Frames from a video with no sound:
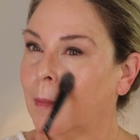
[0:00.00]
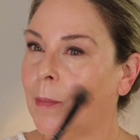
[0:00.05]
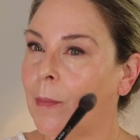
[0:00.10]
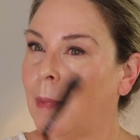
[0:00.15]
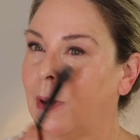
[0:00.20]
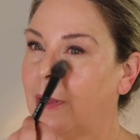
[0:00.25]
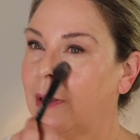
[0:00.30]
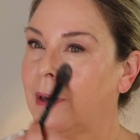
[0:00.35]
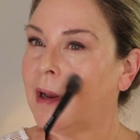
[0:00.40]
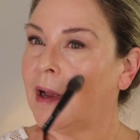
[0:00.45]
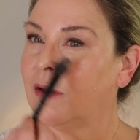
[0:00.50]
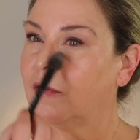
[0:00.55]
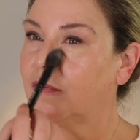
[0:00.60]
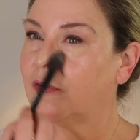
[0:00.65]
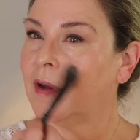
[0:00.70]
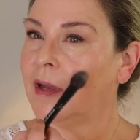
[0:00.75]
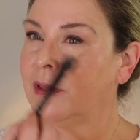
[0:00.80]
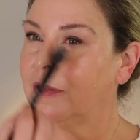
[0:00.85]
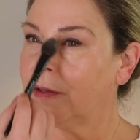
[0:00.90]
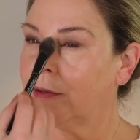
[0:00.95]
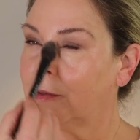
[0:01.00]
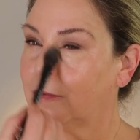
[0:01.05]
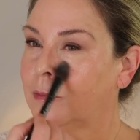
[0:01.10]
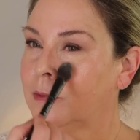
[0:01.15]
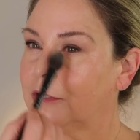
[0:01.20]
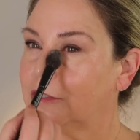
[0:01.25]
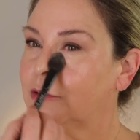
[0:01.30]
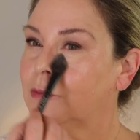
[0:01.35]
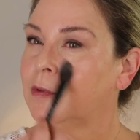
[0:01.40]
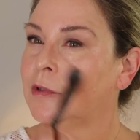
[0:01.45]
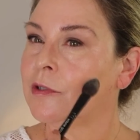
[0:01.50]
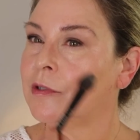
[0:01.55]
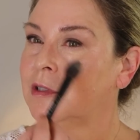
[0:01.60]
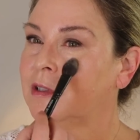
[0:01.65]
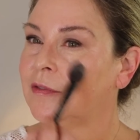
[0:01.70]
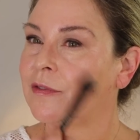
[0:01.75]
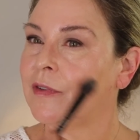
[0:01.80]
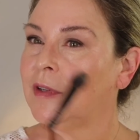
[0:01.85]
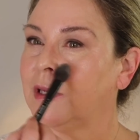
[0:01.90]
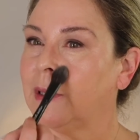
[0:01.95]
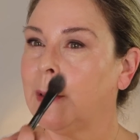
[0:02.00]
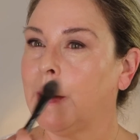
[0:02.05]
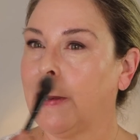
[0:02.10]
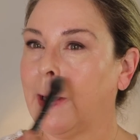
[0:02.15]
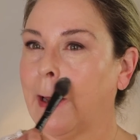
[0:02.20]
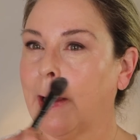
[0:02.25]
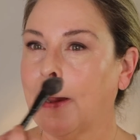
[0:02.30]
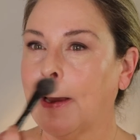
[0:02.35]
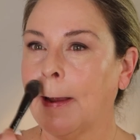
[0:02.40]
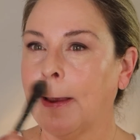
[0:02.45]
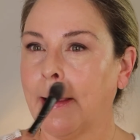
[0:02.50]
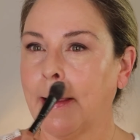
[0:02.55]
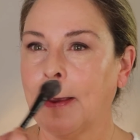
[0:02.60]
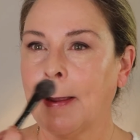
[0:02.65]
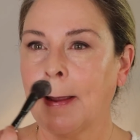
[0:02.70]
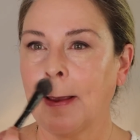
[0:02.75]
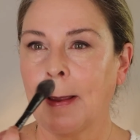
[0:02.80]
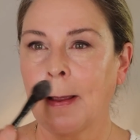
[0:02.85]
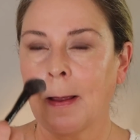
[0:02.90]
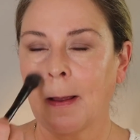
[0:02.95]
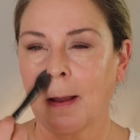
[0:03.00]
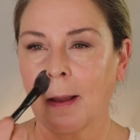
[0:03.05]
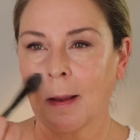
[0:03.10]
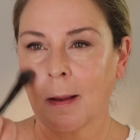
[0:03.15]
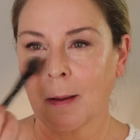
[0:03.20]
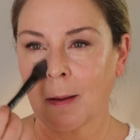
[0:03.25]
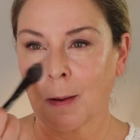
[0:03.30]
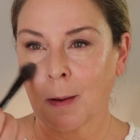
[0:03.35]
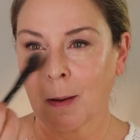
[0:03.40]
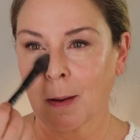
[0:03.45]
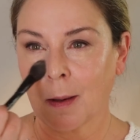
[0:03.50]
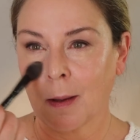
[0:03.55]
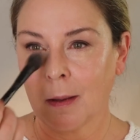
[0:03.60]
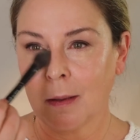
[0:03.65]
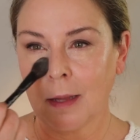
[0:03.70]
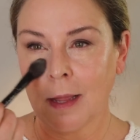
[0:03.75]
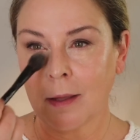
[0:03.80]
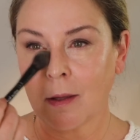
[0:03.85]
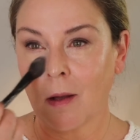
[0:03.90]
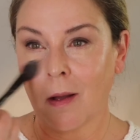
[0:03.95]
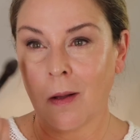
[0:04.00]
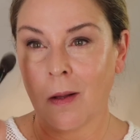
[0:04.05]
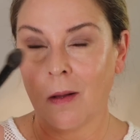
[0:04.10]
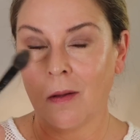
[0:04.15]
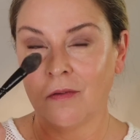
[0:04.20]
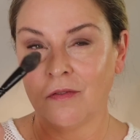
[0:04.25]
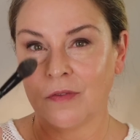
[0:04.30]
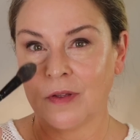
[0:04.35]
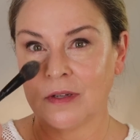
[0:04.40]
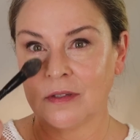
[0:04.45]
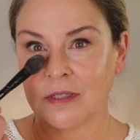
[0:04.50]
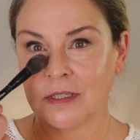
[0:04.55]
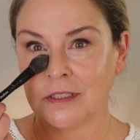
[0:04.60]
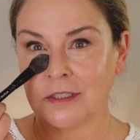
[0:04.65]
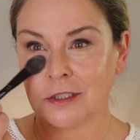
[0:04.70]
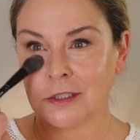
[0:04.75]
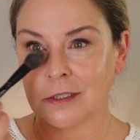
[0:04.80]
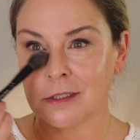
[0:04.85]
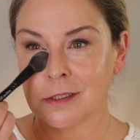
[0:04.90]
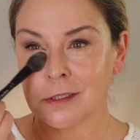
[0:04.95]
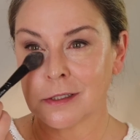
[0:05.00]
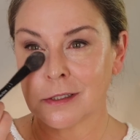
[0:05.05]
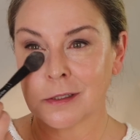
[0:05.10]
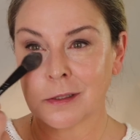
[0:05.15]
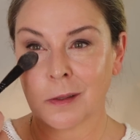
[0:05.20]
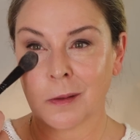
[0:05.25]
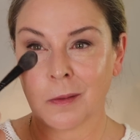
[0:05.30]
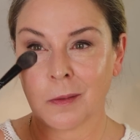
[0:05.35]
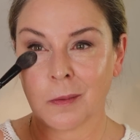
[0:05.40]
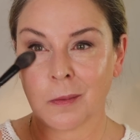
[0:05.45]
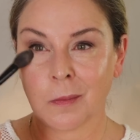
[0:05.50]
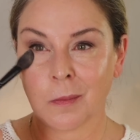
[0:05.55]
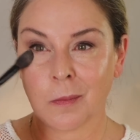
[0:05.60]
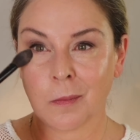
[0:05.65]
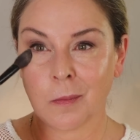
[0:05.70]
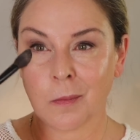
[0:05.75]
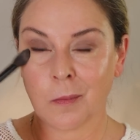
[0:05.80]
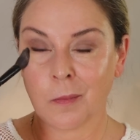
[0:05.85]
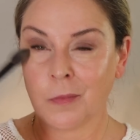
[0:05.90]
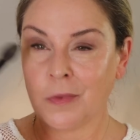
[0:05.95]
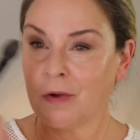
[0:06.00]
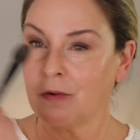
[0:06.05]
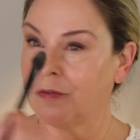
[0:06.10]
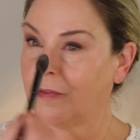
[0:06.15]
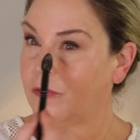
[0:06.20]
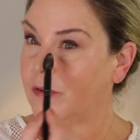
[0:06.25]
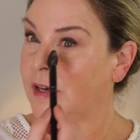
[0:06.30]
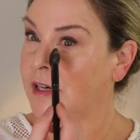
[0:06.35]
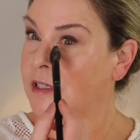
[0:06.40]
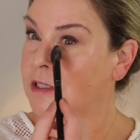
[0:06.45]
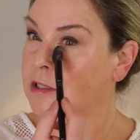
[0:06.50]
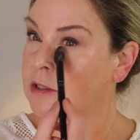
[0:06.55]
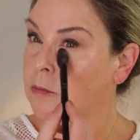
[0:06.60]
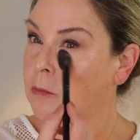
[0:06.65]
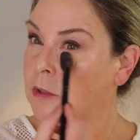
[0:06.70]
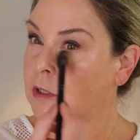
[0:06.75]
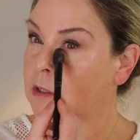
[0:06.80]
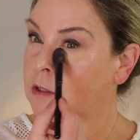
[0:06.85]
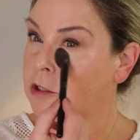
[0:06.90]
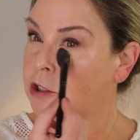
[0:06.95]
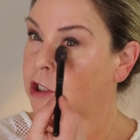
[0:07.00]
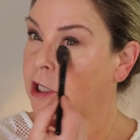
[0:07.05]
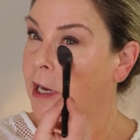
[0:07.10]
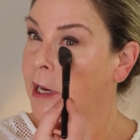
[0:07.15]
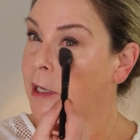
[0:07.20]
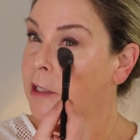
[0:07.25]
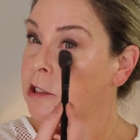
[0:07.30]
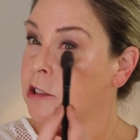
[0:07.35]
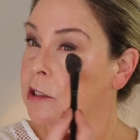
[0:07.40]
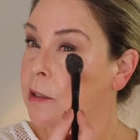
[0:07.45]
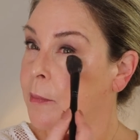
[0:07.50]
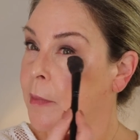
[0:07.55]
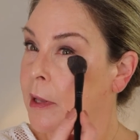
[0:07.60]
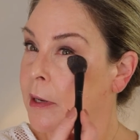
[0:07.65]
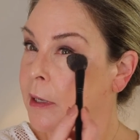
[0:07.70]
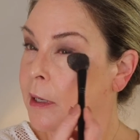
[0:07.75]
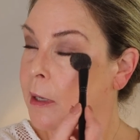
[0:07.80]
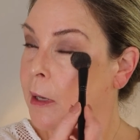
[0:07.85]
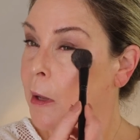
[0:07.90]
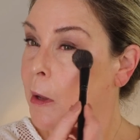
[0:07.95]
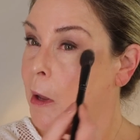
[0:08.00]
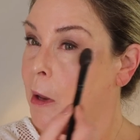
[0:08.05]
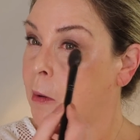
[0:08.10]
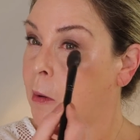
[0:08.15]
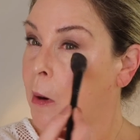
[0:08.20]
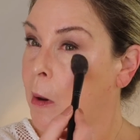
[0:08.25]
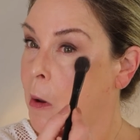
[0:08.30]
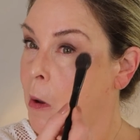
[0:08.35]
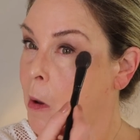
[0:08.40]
But I find that the Rituel de Fille, like all foundations, their finish will change depending on